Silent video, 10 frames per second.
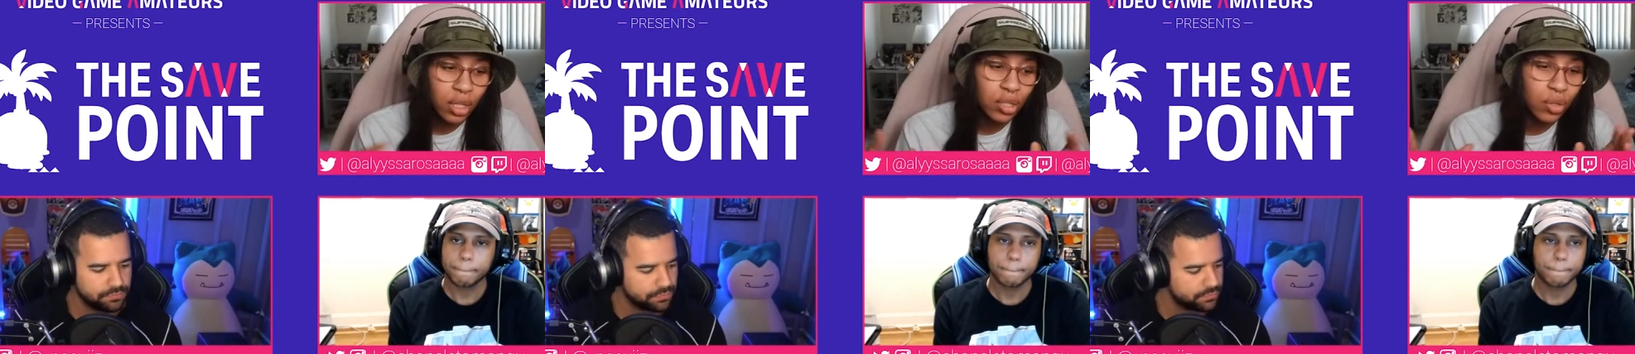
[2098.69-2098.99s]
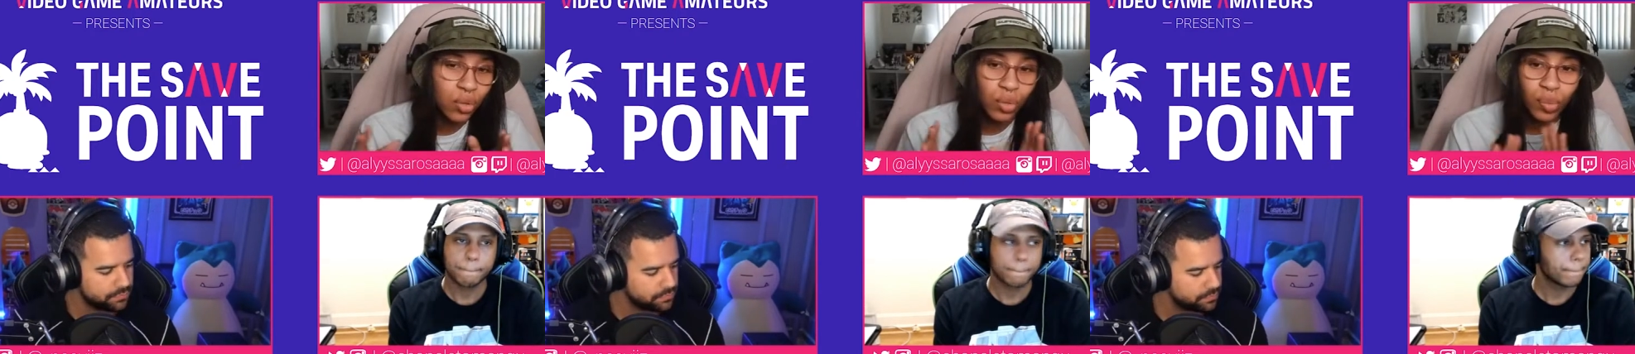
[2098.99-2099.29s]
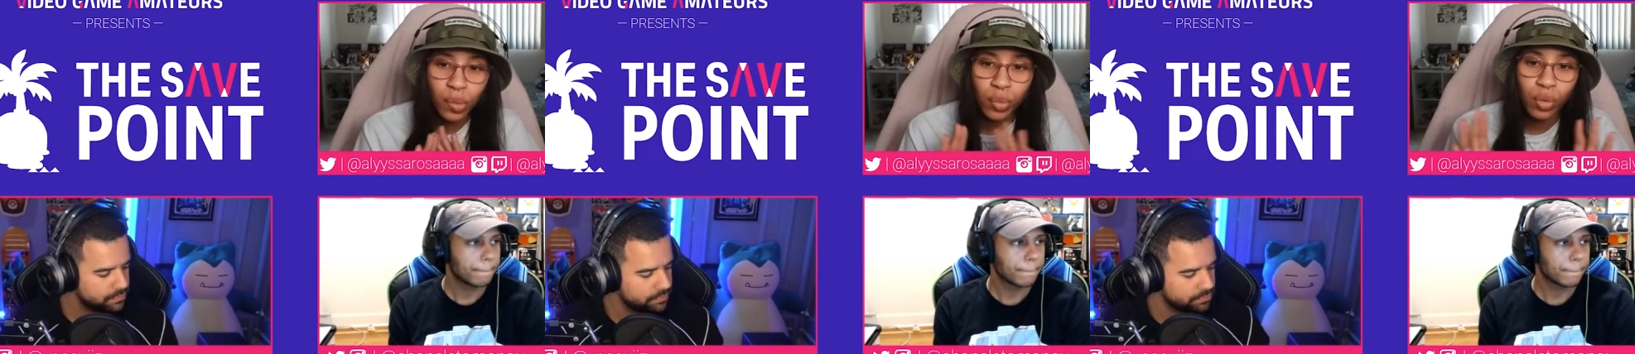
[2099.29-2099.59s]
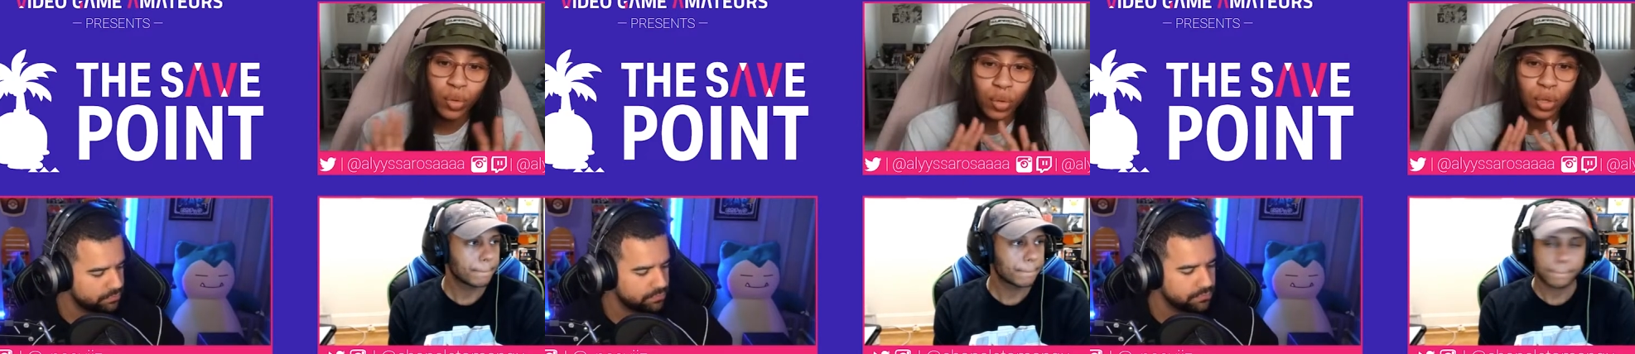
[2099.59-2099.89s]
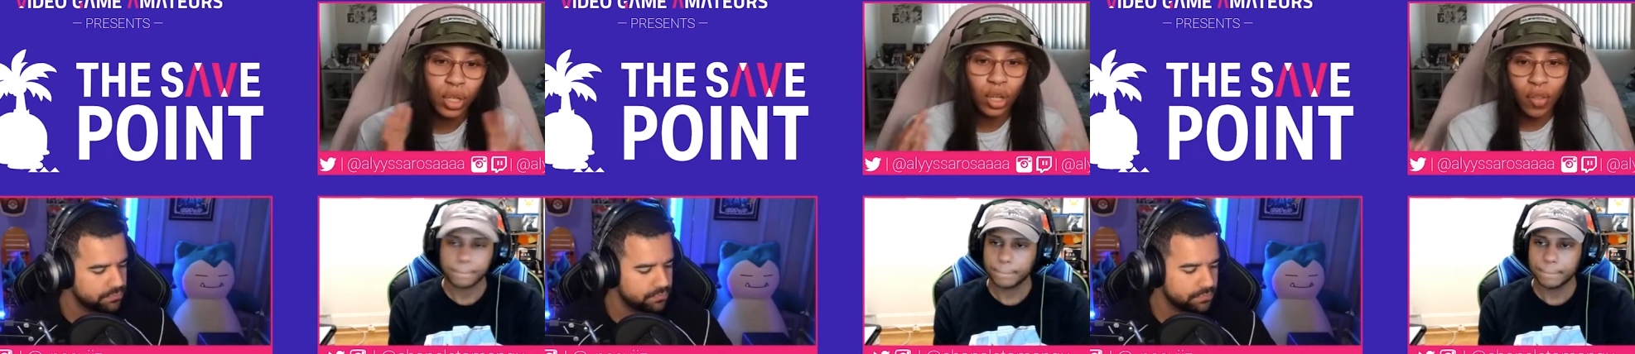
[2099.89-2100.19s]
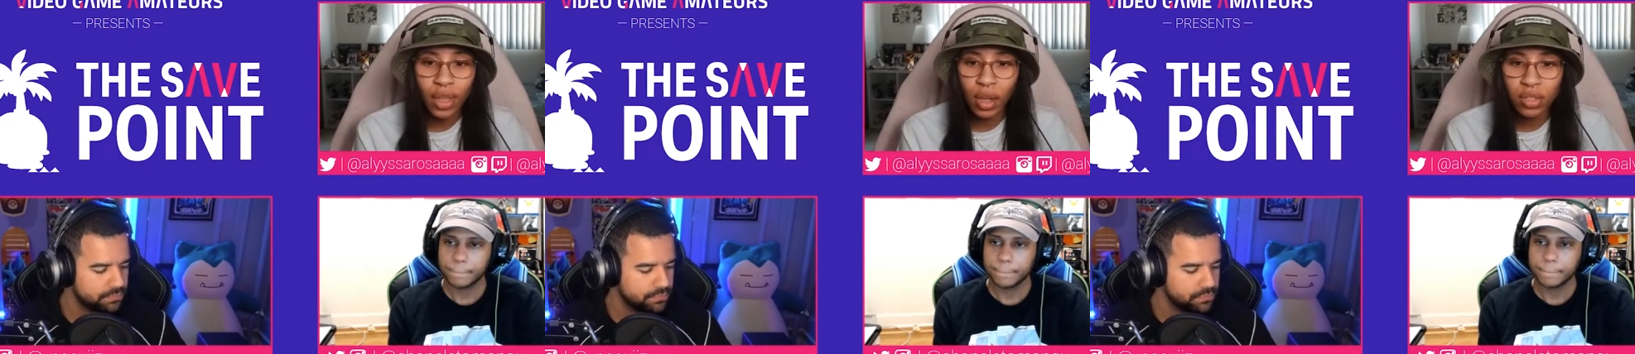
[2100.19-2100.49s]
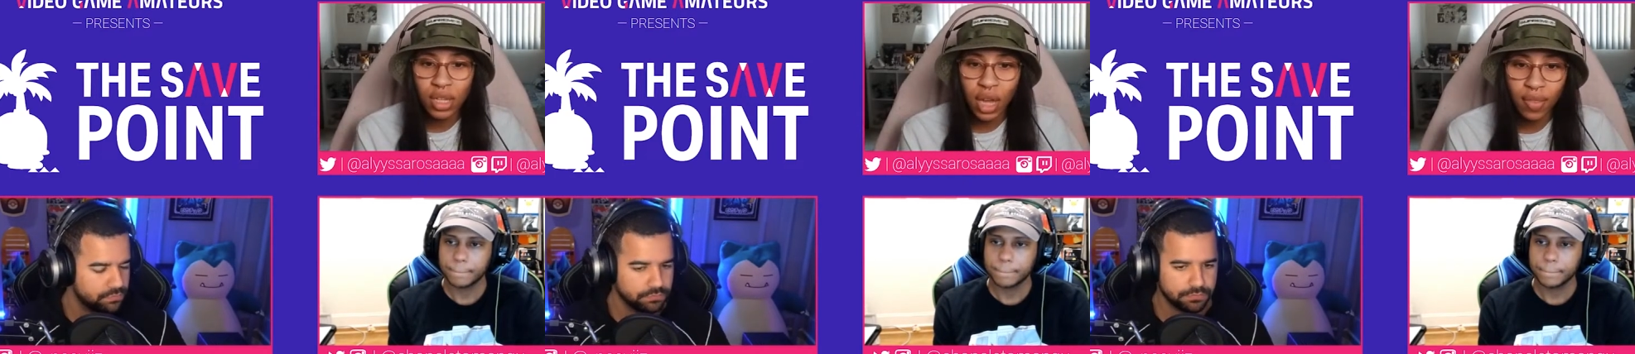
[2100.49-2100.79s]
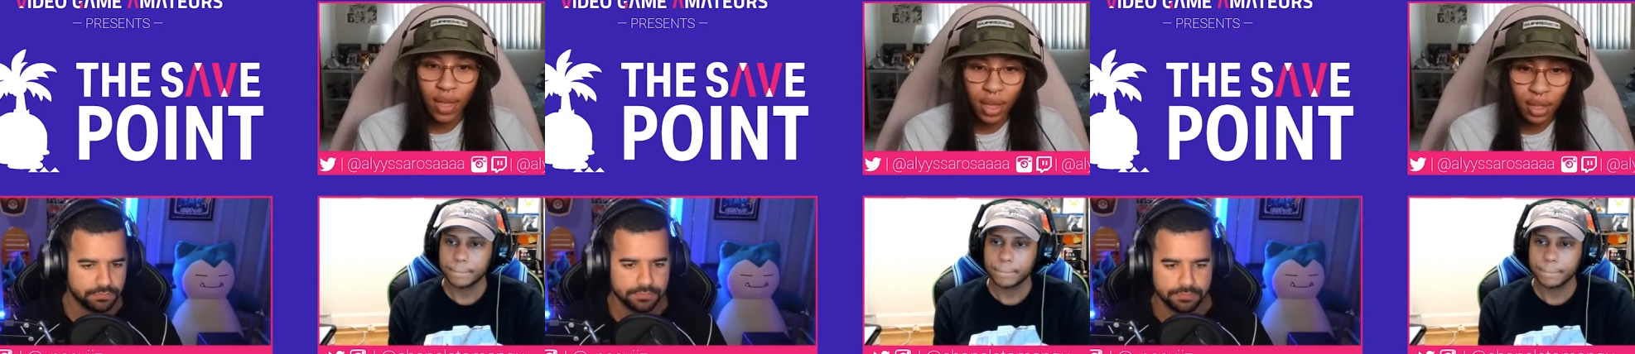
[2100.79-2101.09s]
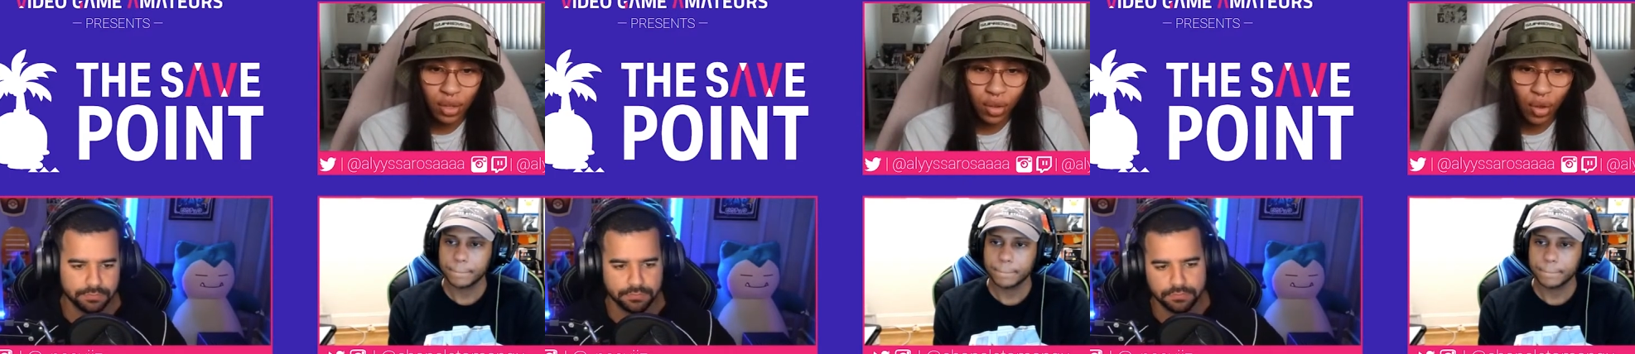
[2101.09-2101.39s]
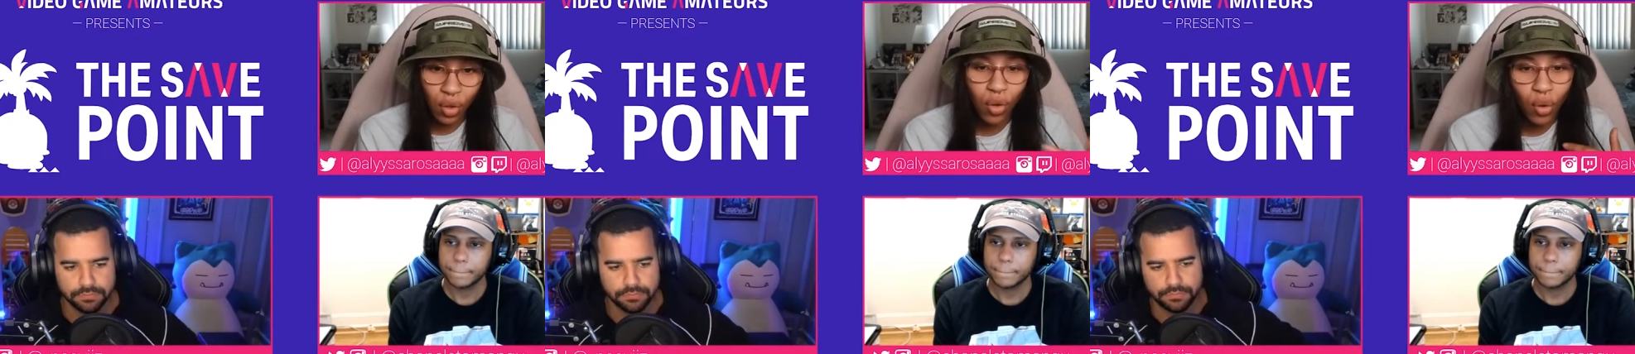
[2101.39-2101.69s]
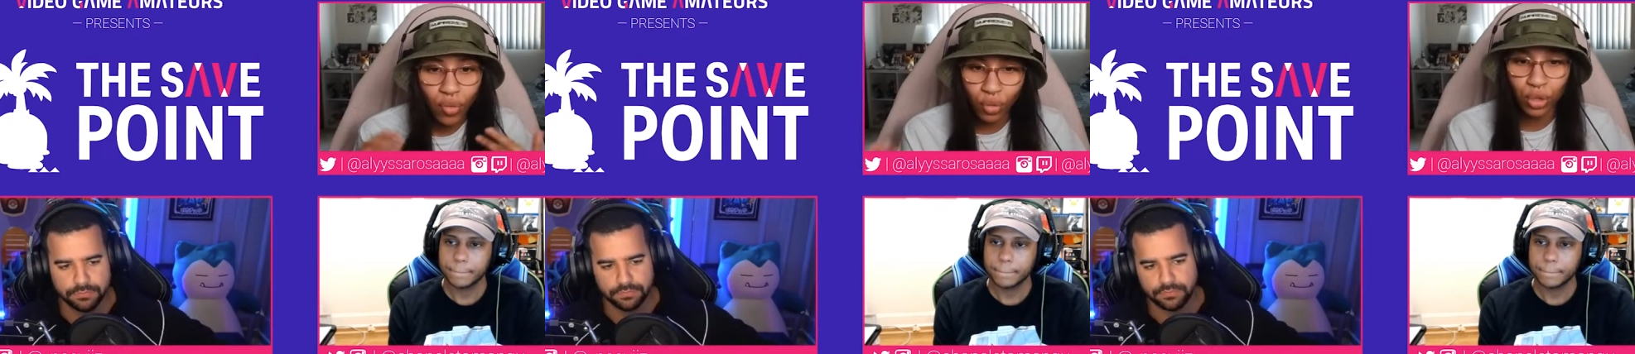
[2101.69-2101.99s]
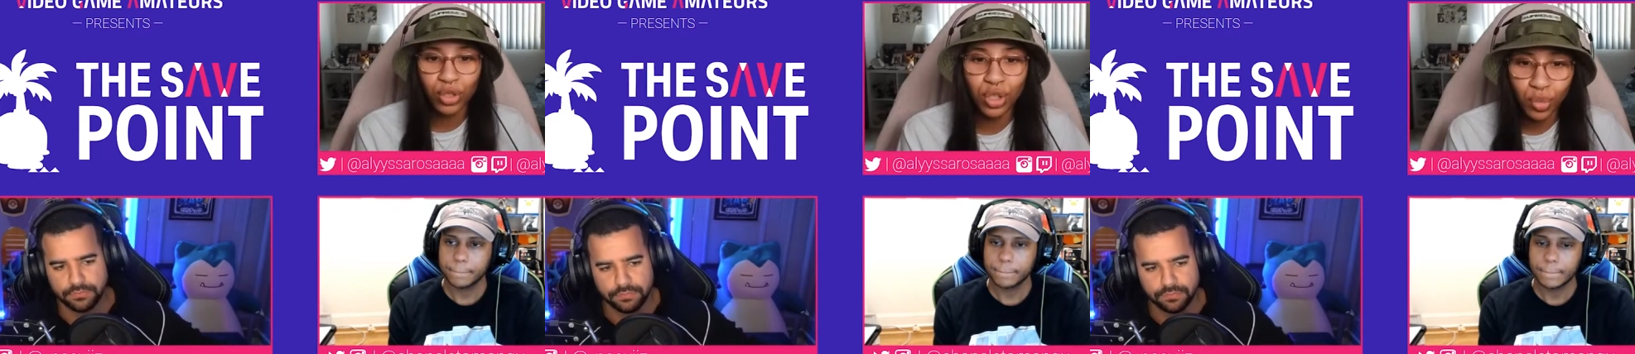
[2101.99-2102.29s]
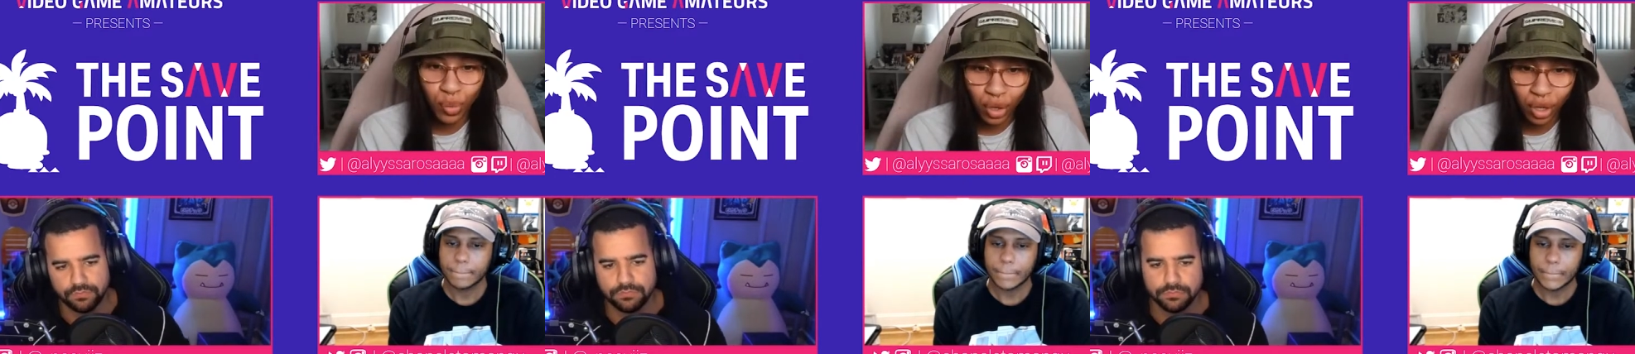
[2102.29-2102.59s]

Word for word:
Speaker 1: to people looking on the outside that you know oh of course you're going to put